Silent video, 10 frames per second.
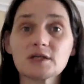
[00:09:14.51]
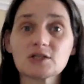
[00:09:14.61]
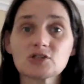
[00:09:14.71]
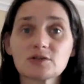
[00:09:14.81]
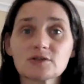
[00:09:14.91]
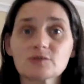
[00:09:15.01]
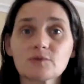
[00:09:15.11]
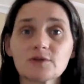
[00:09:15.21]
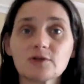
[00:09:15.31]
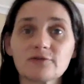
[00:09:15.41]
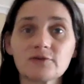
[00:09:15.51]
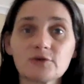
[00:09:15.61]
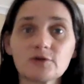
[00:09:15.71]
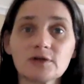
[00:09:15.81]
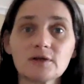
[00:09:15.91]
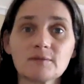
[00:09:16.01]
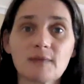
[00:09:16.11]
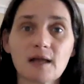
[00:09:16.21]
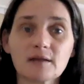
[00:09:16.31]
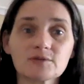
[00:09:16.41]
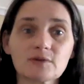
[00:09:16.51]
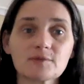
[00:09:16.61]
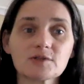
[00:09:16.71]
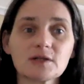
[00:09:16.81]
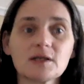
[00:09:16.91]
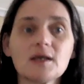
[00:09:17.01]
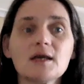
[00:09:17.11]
issues with your food, malabsorption,